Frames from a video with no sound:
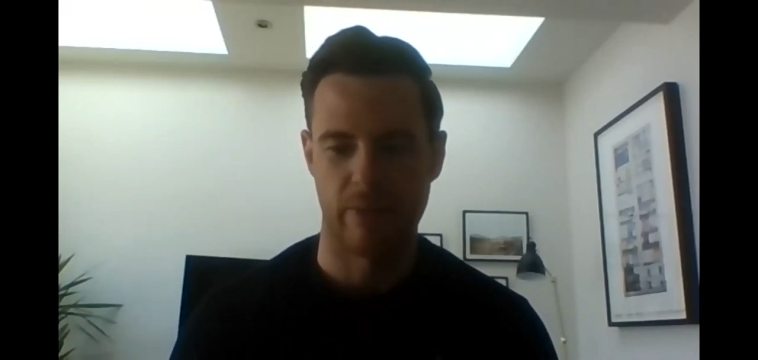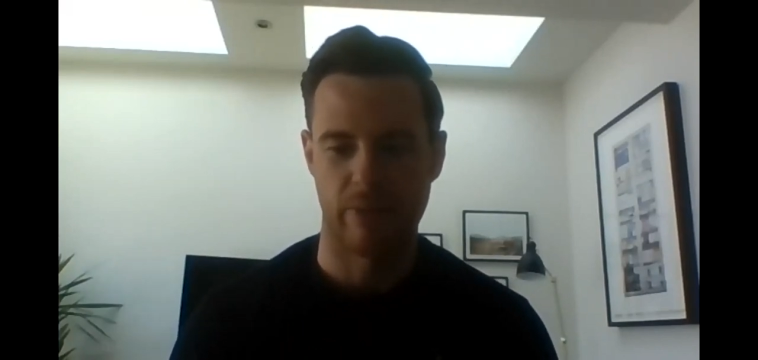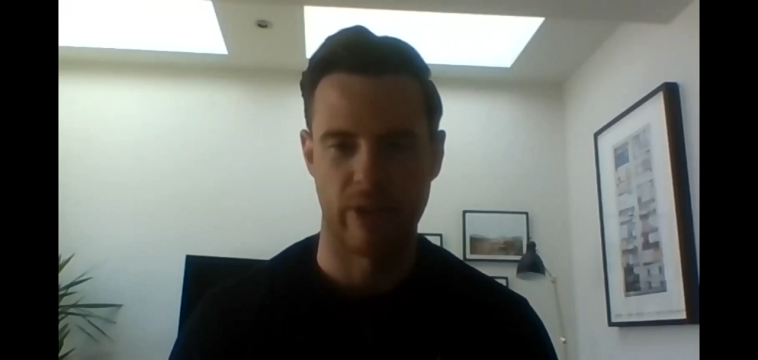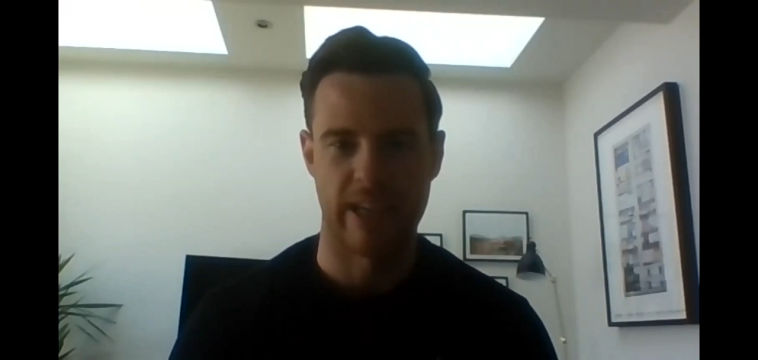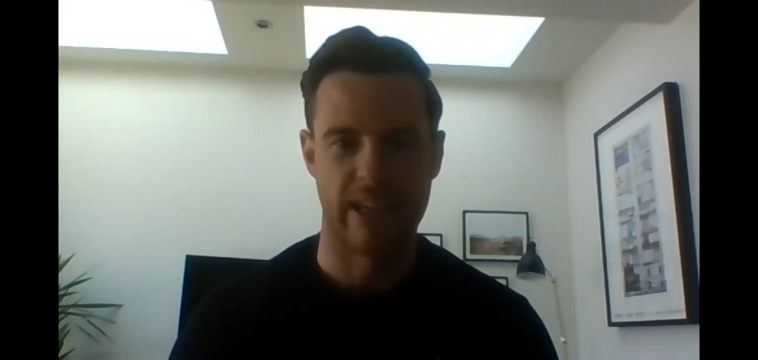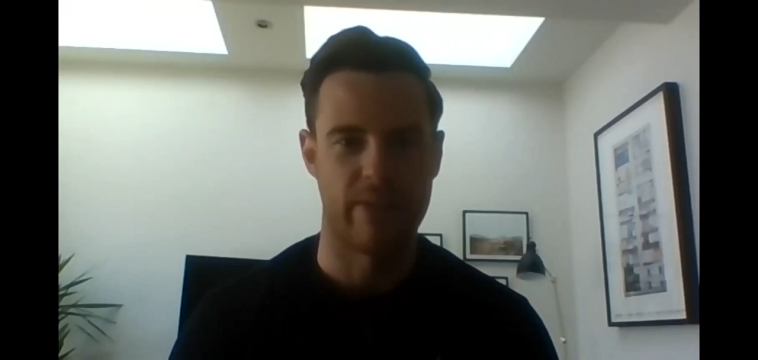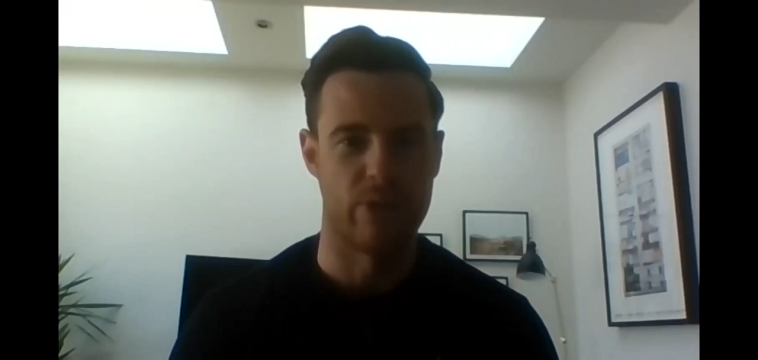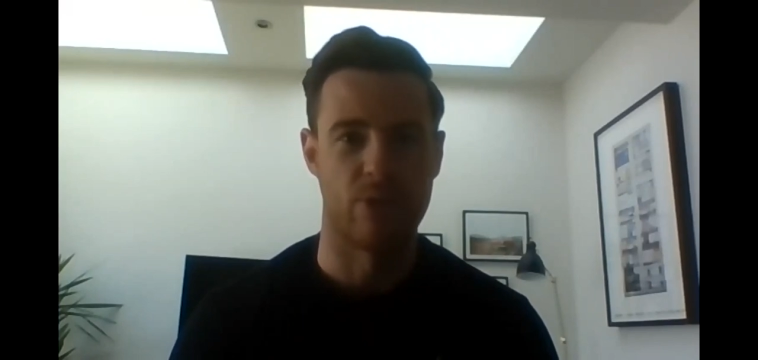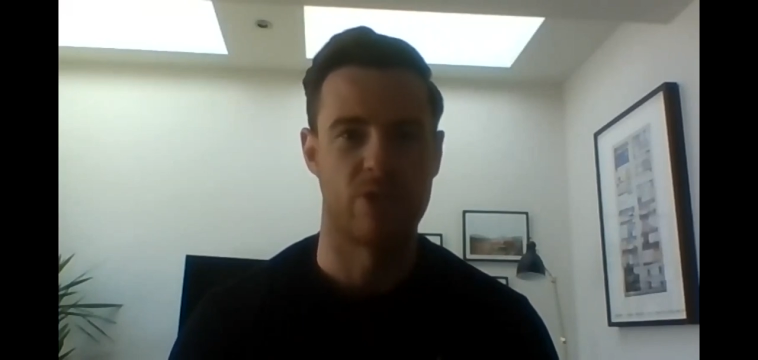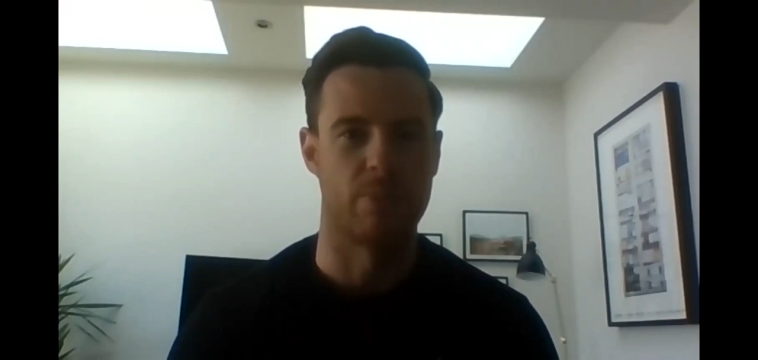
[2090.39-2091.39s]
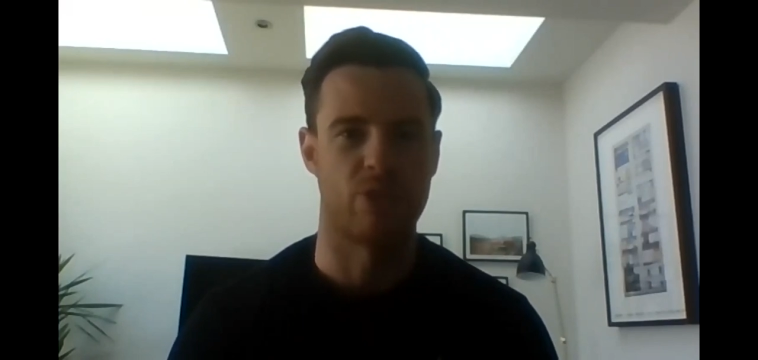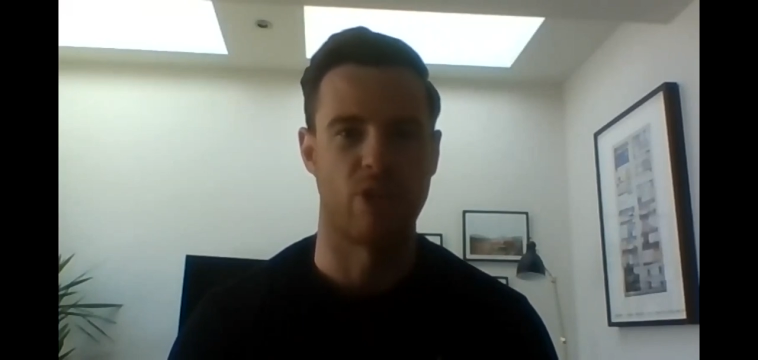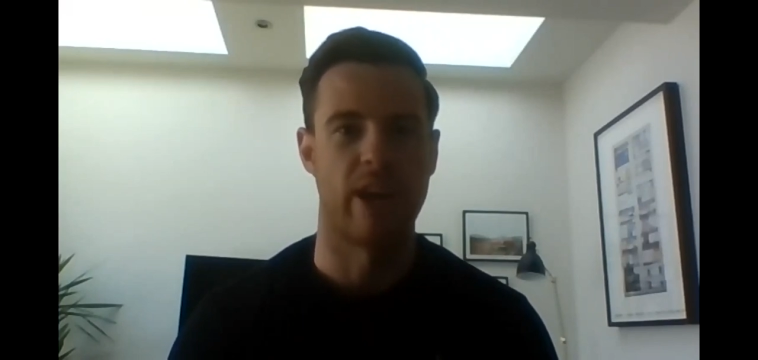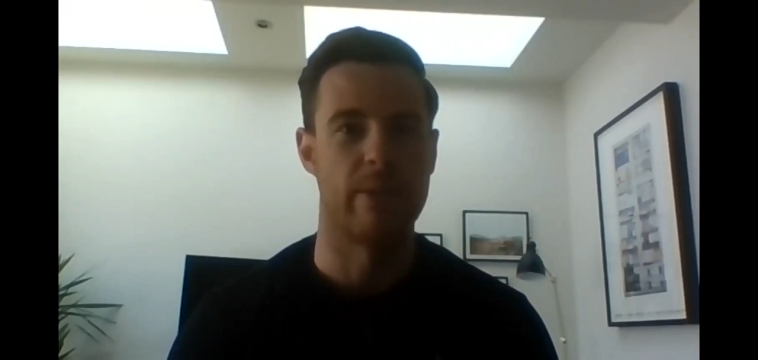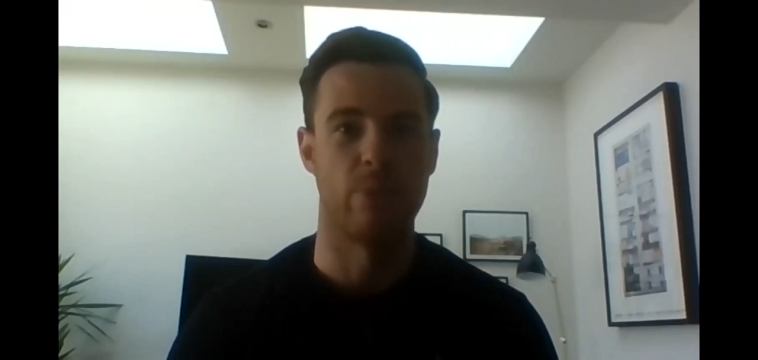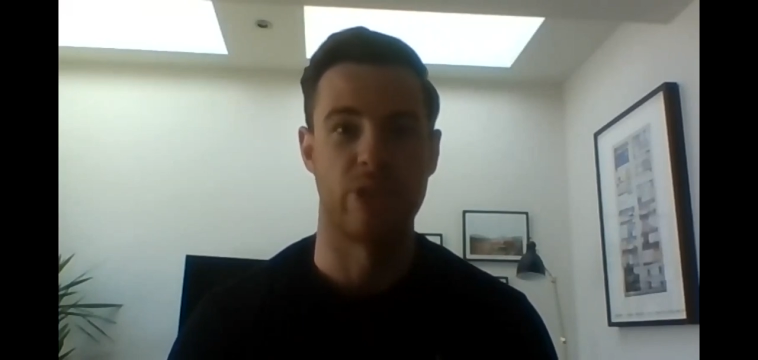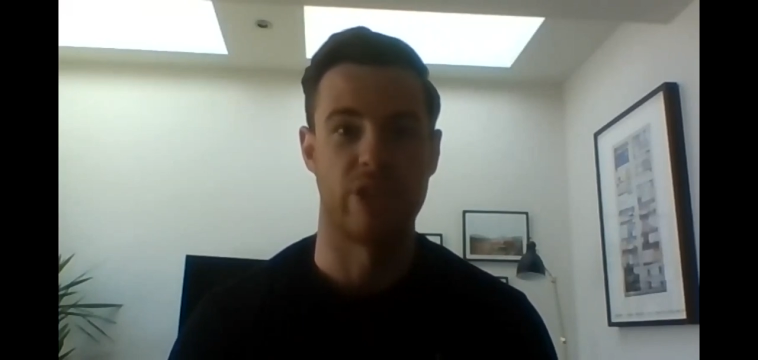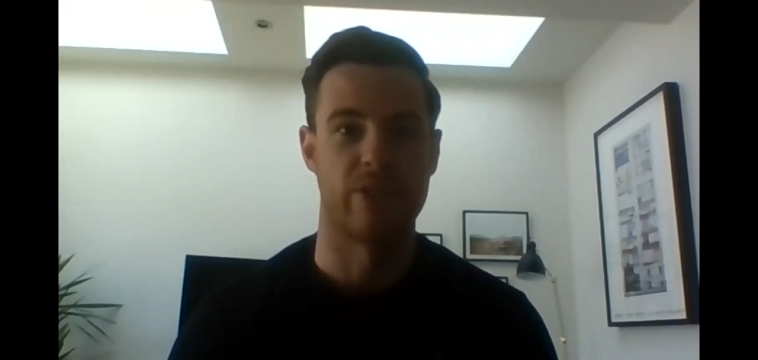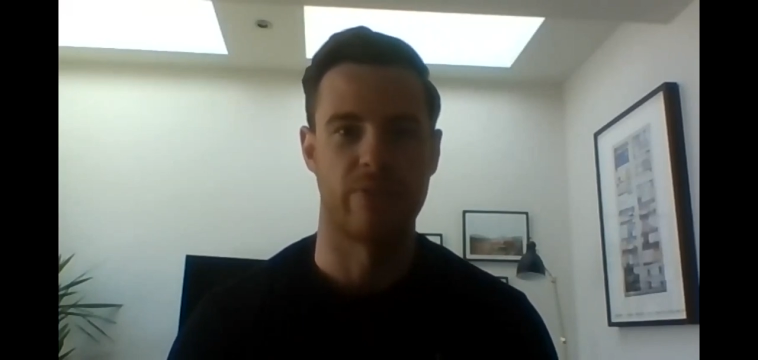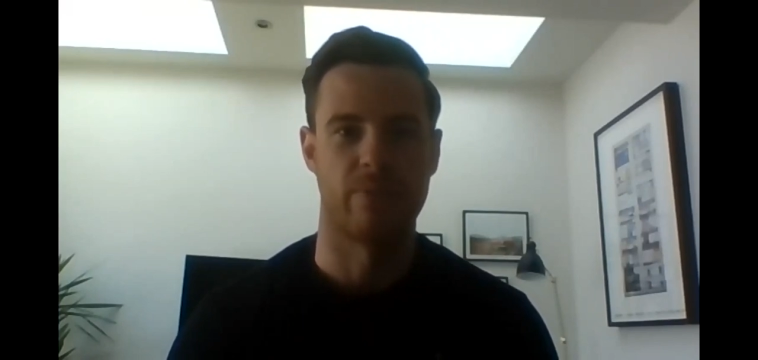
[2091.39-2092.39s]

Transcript: free, if you subscribe, which is